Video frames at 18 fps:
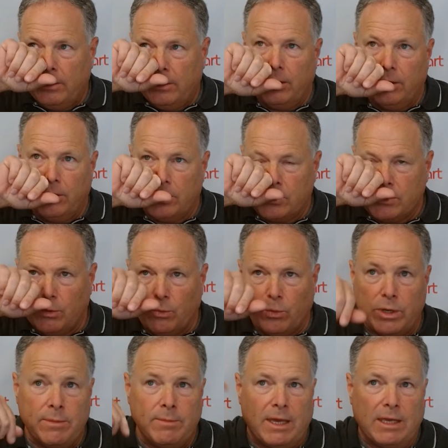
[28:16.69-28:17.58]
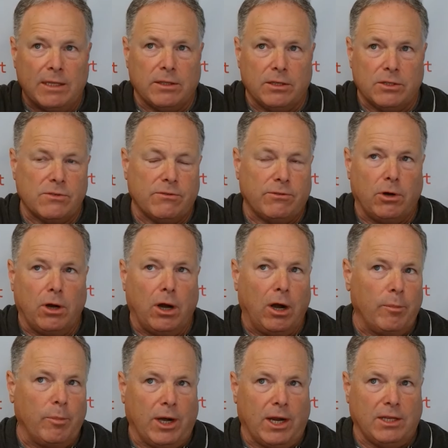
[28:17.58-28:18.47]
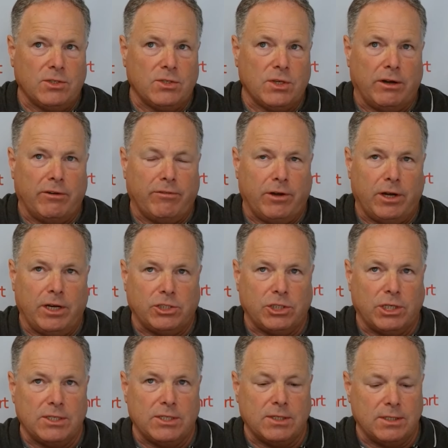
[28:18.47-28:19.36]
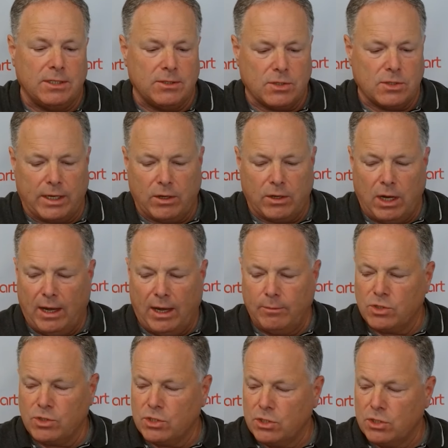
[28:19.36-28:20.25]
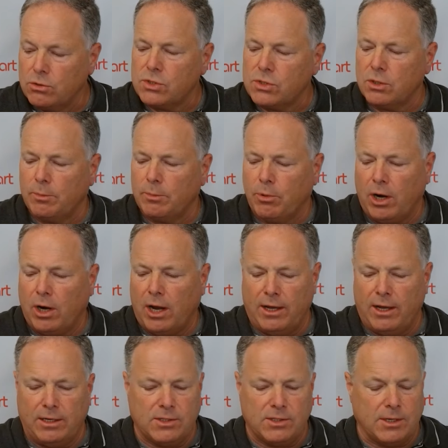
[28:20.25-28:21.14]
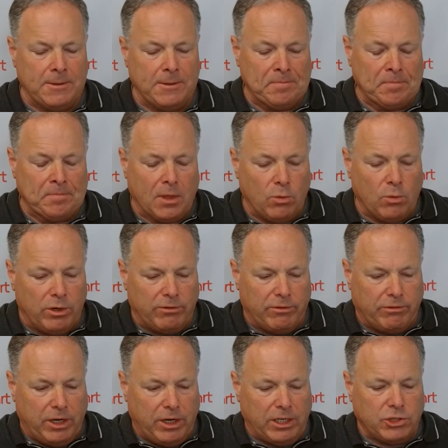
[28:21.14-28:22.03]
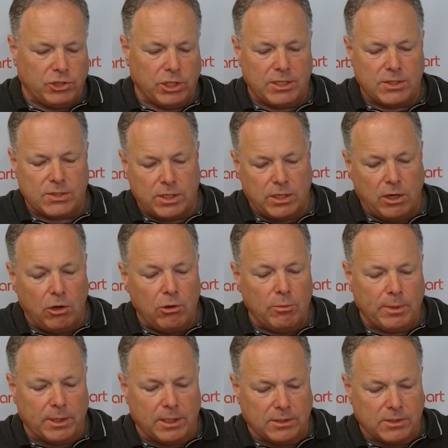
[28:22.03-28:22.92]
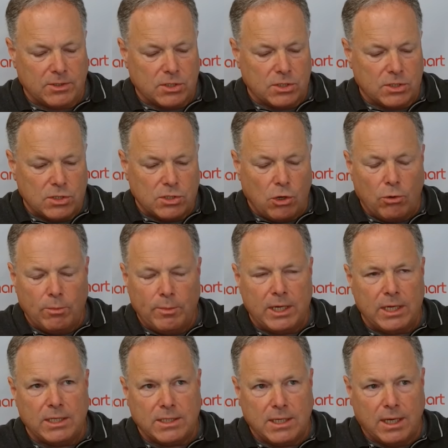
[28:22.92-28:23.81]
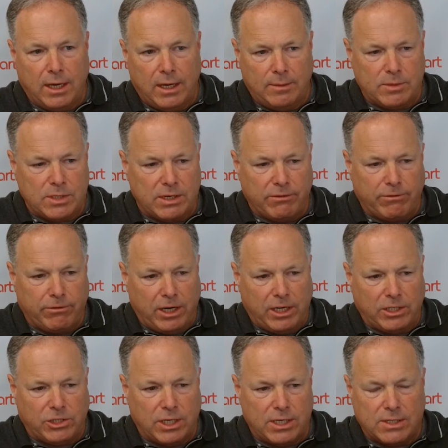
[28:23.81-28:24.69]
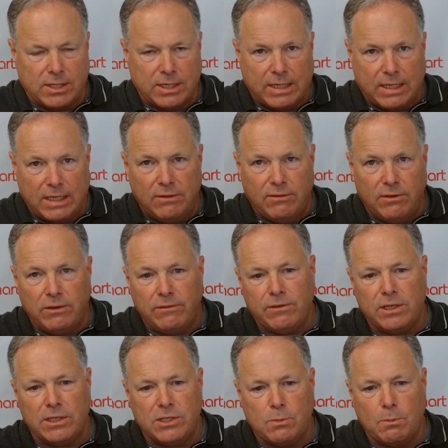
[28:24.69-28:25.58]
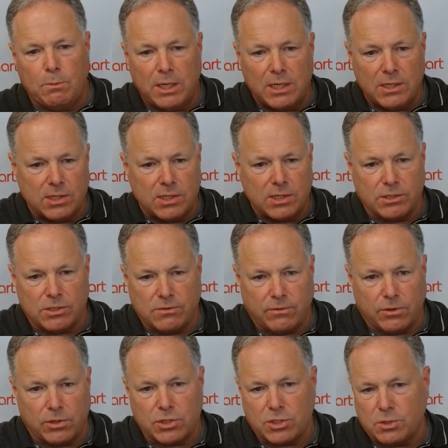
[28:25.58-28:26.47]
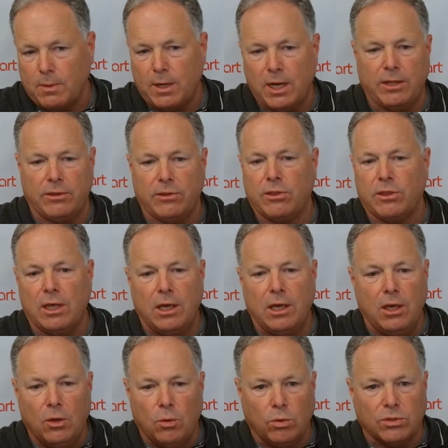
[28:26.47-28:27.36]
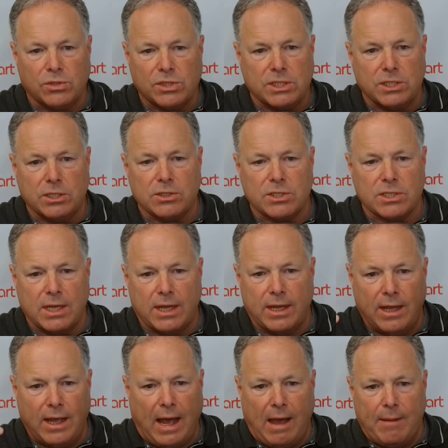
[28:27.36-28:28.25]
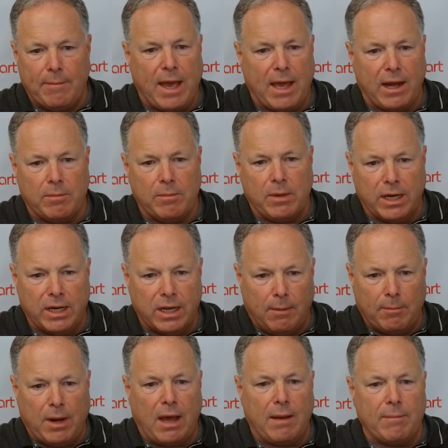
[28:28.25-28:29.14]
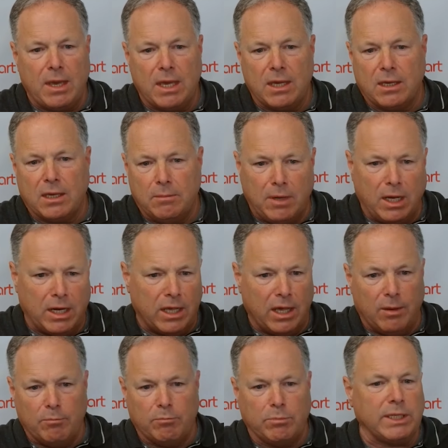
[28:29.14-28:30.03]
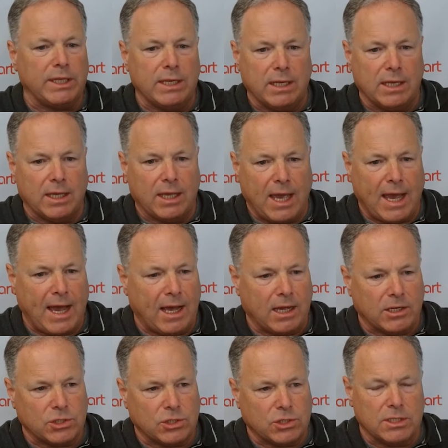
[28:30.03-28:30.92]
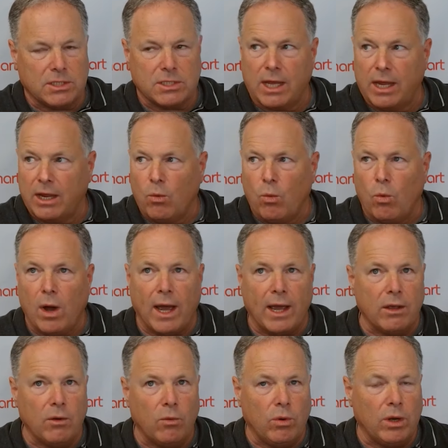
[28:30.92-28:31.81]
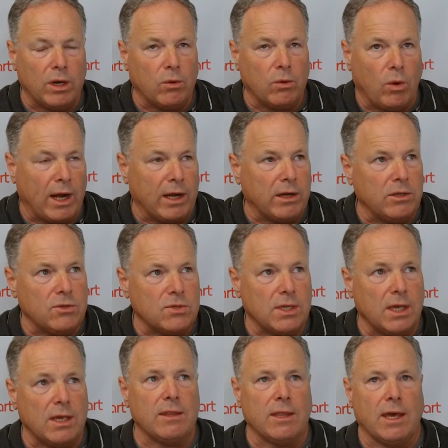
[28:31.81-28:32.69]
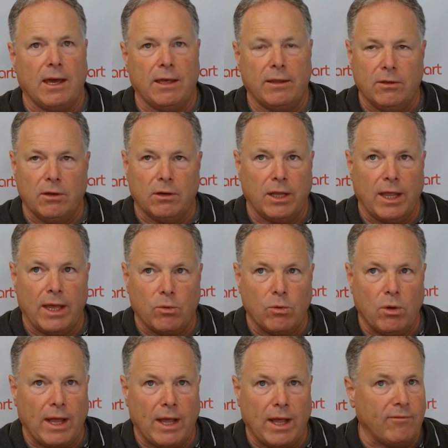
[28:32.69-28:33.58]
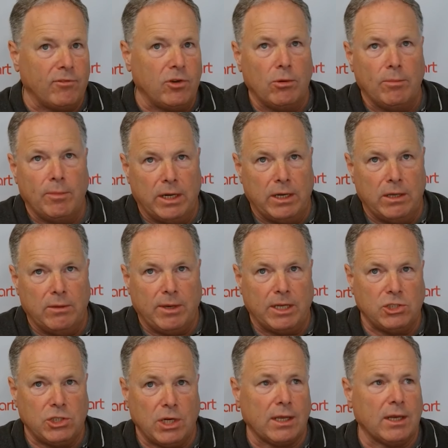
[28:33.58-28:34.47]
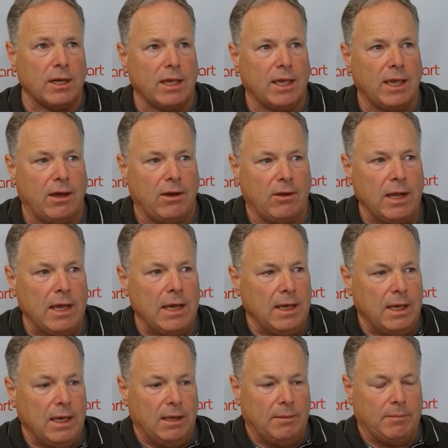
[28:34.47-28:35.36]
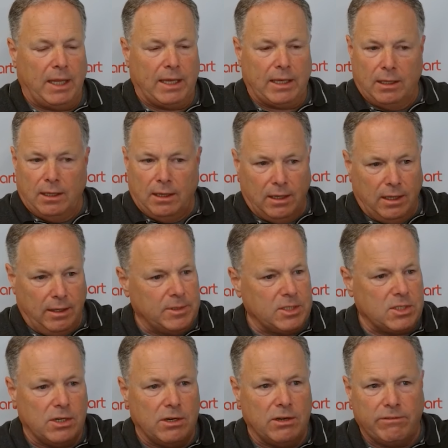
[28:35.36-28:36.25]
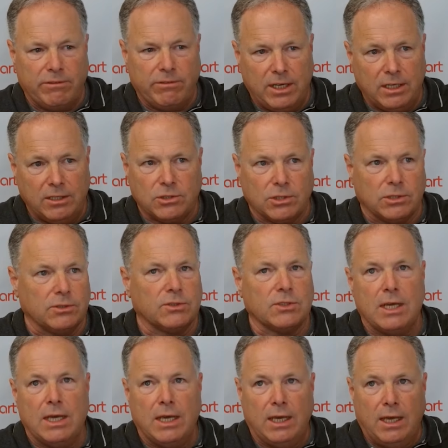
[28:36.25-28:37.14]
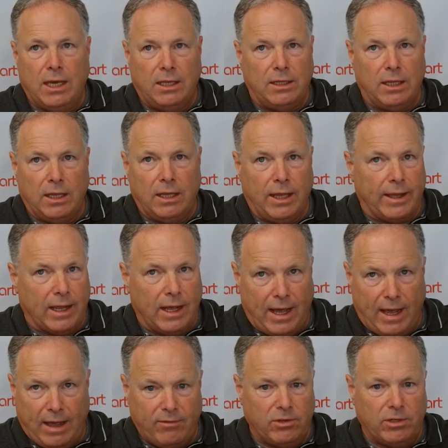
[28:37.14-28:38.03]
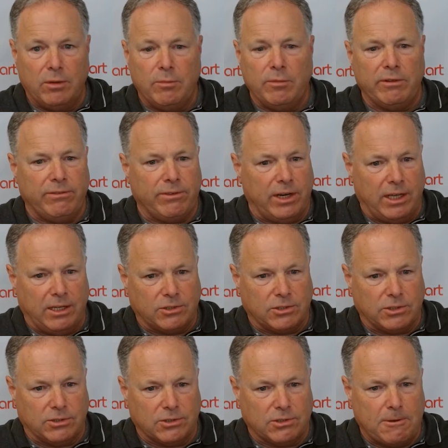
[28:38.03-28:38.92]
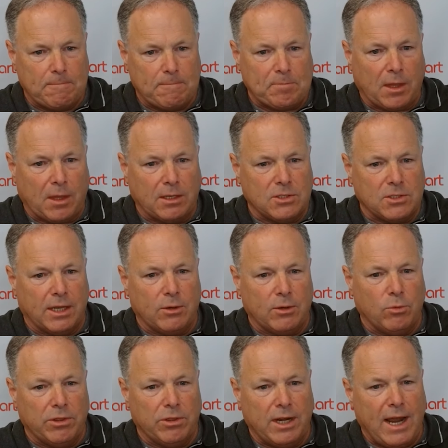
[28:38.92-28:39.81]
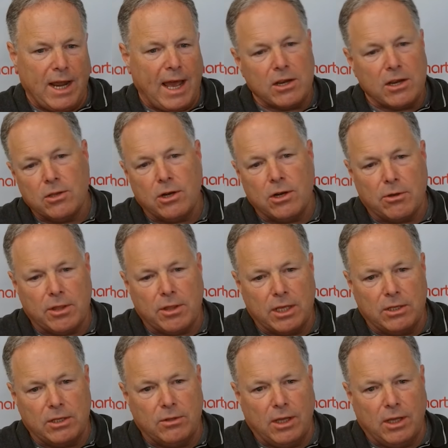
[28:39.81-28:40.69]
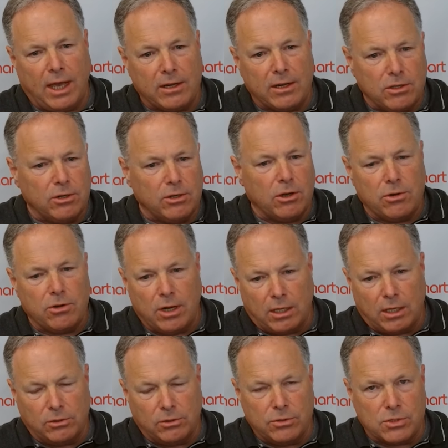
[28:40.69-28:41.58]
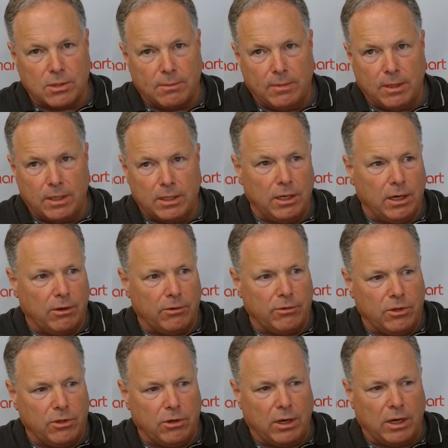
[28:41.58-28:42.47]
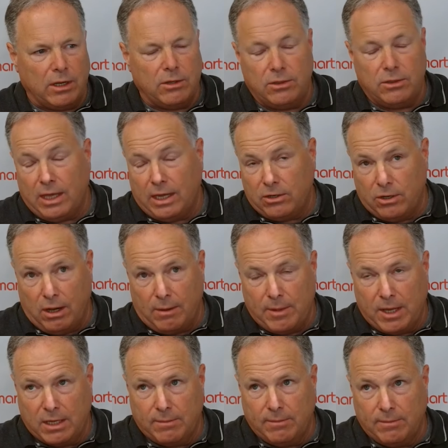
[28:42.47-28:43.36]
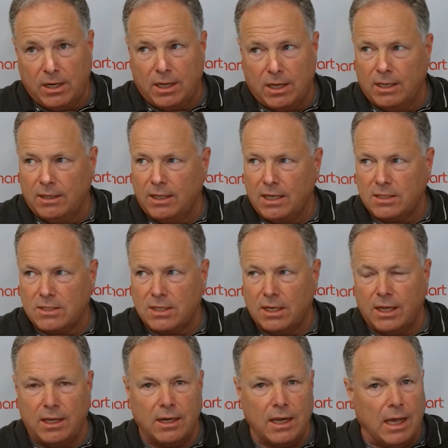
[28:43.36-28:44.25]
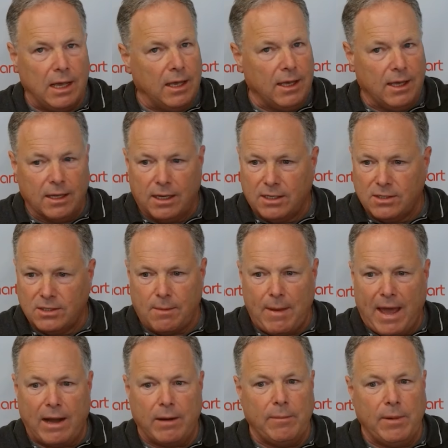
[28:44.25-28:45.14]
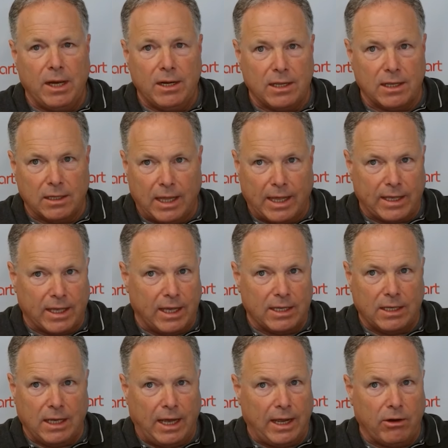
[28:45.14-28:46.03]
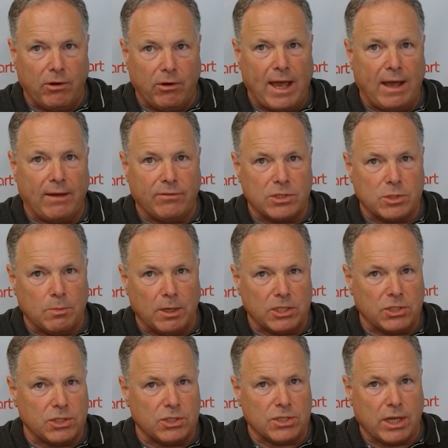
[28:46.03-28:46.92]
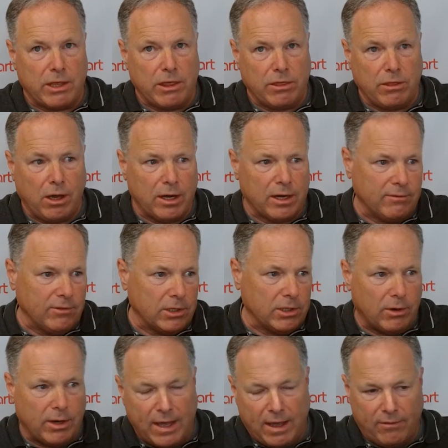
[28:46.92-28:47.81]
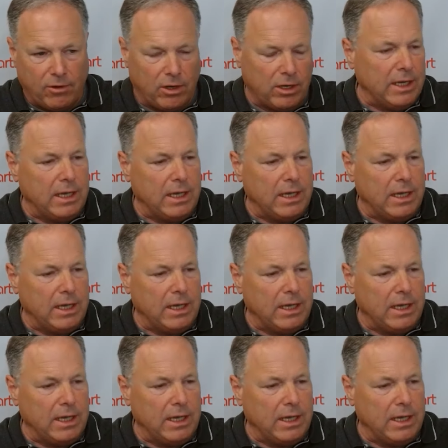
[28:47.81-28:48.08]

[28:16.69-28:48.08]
notice, and we make this for our brands and our franchisees, like I'm so surprised when a franchisee opens, so many times the franchisee, even if he's busy his first month, will still say, I'm out of money. I'm not making money. I'm bleeding cash. And it's like, why, what, why do you say that? And they're like, well, I have no money in my checking account. I'm like, let me see your financials. And they like, I haven't done my financials. It's like, well, then how do you know that you, how do you know you're not losing, you know, you're not, that you're not making money? And they say, because I'm out of money. Like I, I don't have as much as I thought, even though I have a,